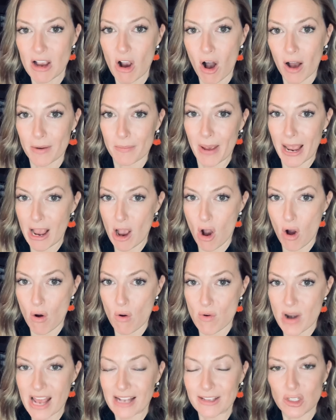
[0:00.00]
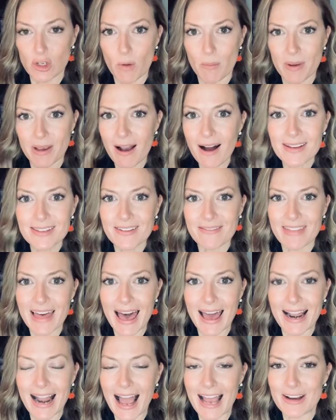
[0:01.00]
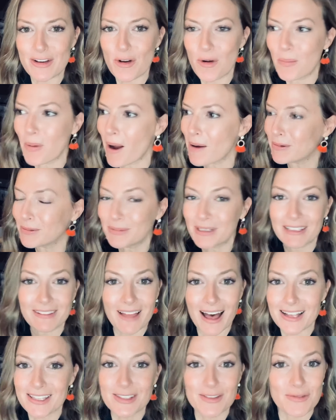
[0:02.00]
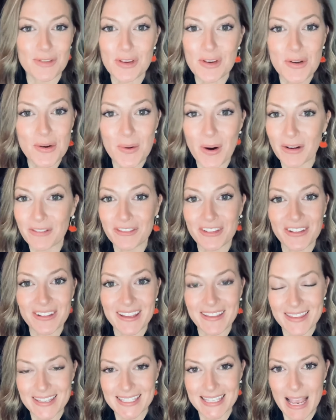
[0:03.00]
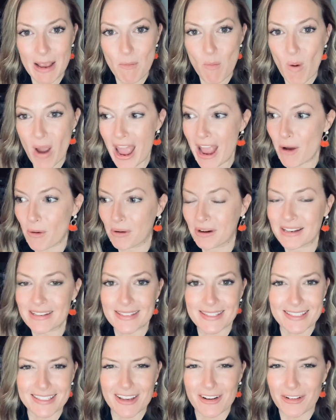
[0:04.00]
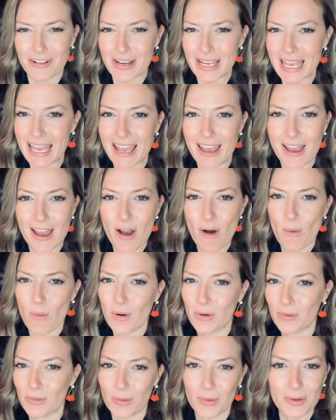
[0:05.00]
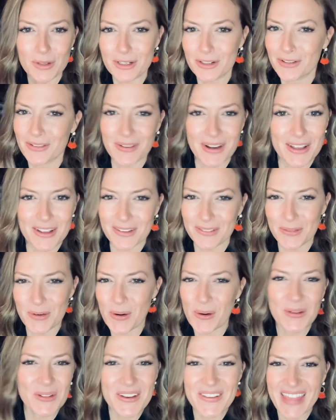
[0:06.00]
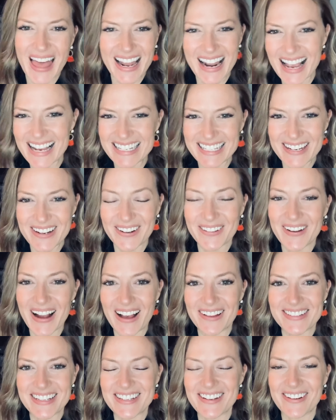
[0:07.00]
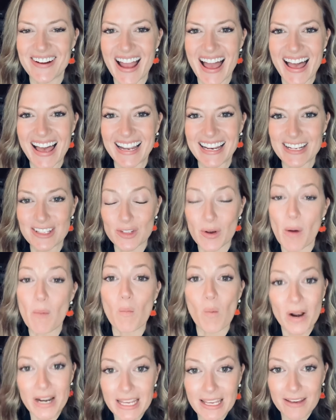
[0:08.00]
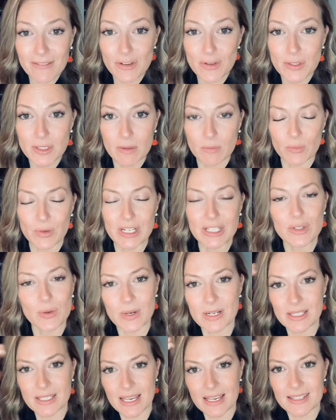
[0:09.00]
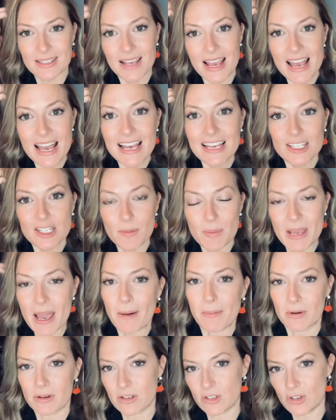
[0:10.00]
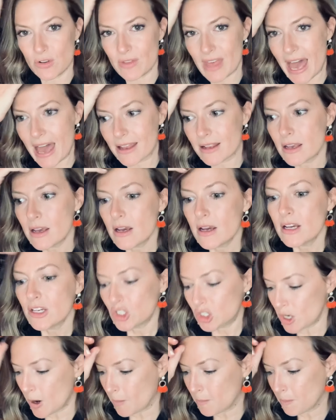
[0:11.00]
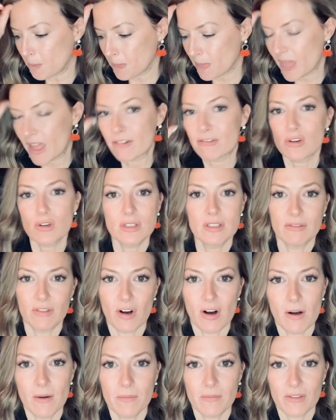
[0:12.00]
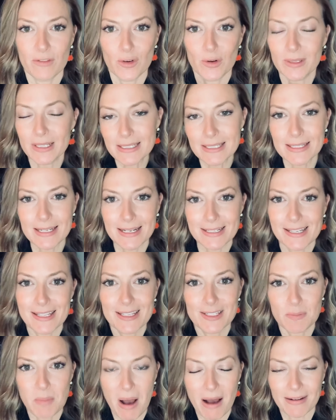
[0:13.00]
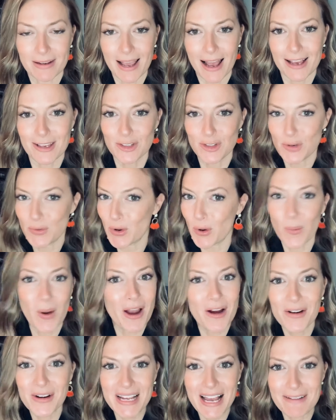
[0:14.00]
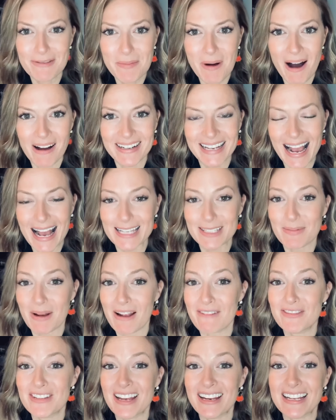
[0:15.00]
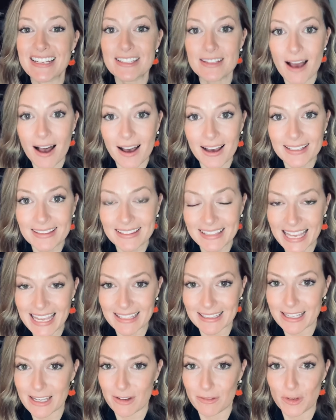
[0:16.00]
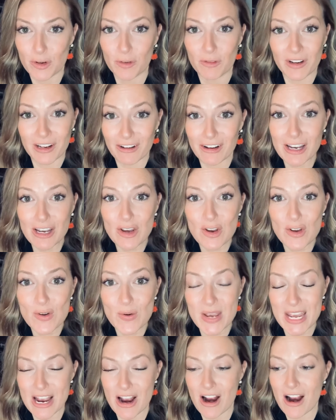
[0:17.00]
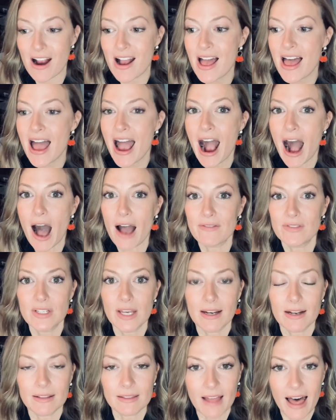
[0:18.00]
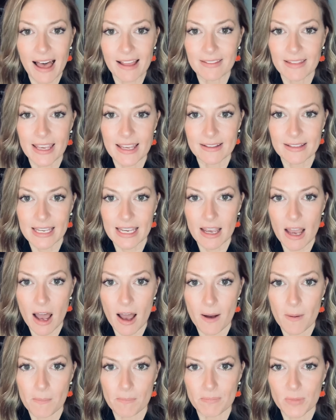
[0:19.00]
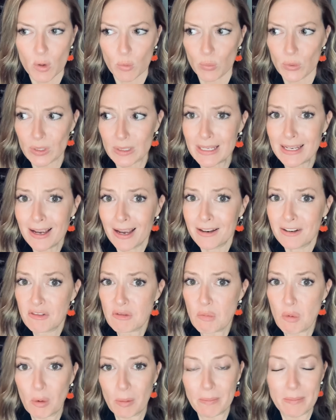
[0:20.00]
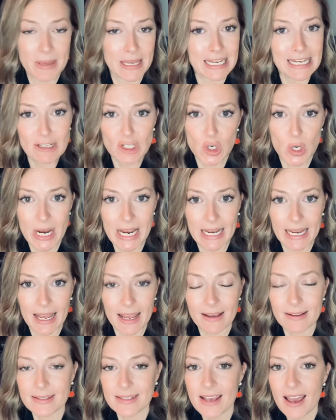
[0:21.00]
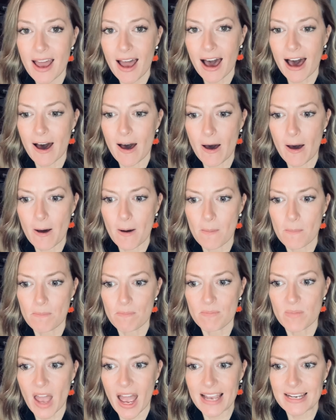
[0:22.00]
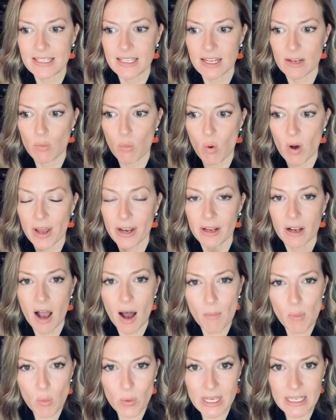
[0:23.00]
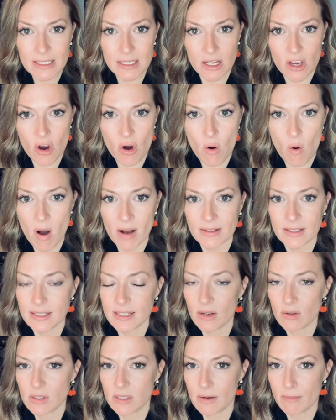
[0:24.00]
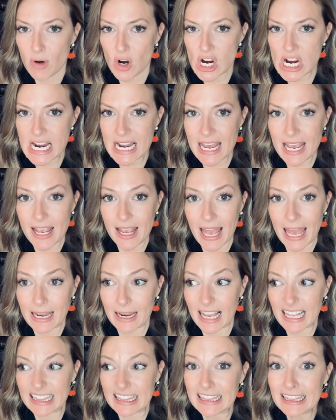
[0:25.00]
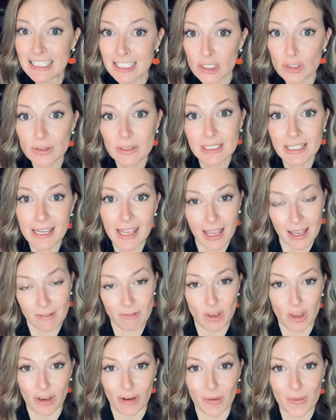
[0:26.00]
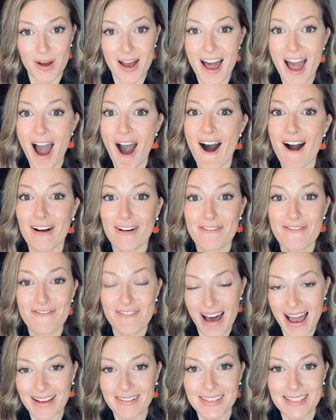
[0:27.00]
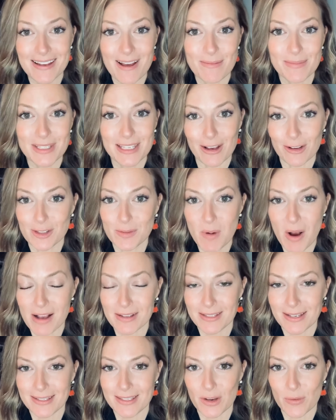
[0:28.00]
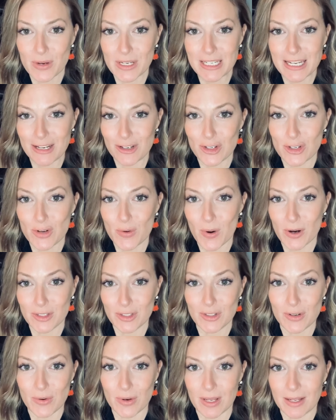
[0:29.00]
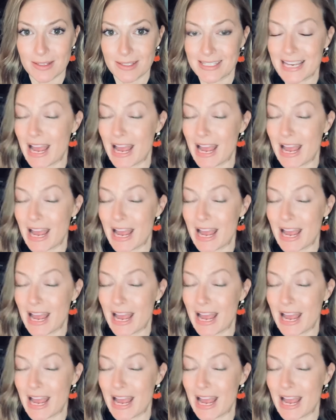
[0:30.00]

on my own. And so because of that, I know probably lots of you are feeling the same way or considering it or rolling, or rolling that idea around in your head. And so I want to give you some resources to be able to do that. So first of all, if you're listening to this podcast, you know I already have a podcast, but I've done a ton lately. If you're very new here, I've done a lot lately, um, really kind of more mini trainings. Um, I did one a couple weeks ago on sales and marketing, and I literally gave you our five-step sales process that we teach to our students.